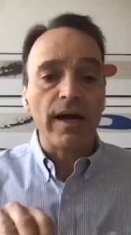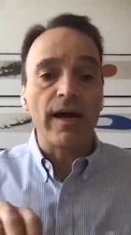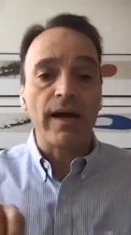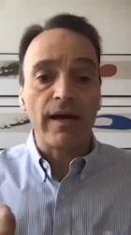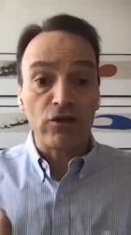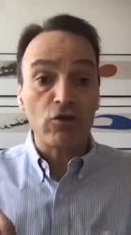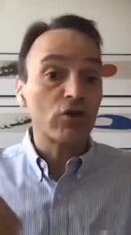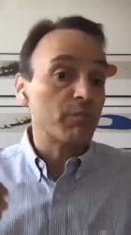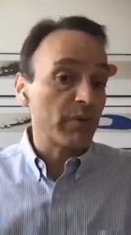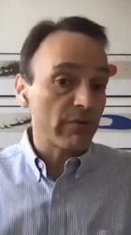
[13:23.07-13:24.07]
and you
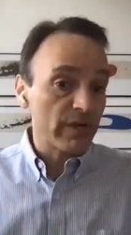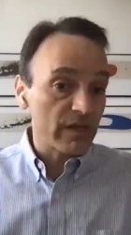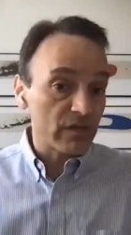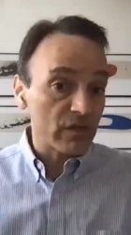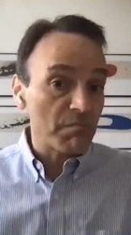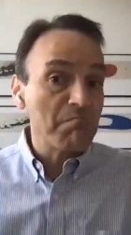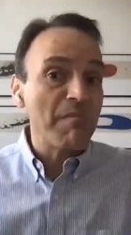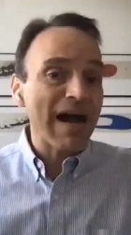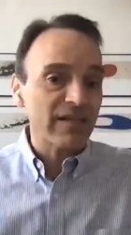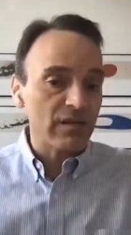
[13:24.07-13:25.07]
experience
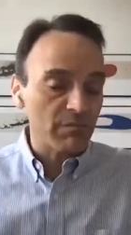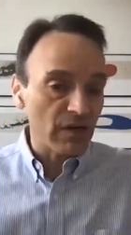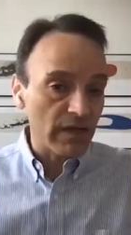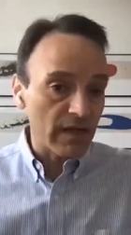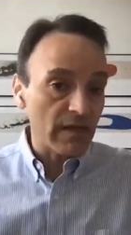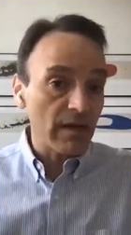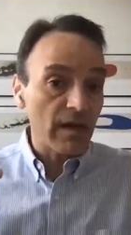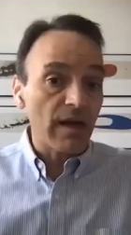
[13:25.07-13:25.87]
maximally